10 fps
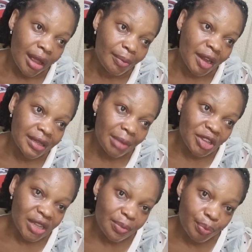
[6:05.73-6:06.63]
By the time I
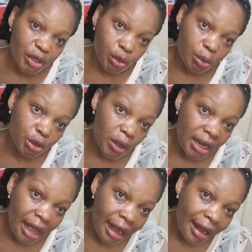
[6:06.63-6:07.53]
started being
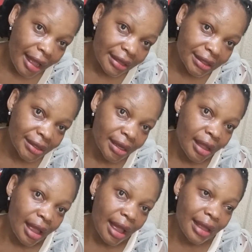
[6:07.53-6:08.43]
spiritually alert
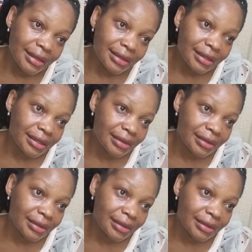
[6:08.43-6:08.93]
and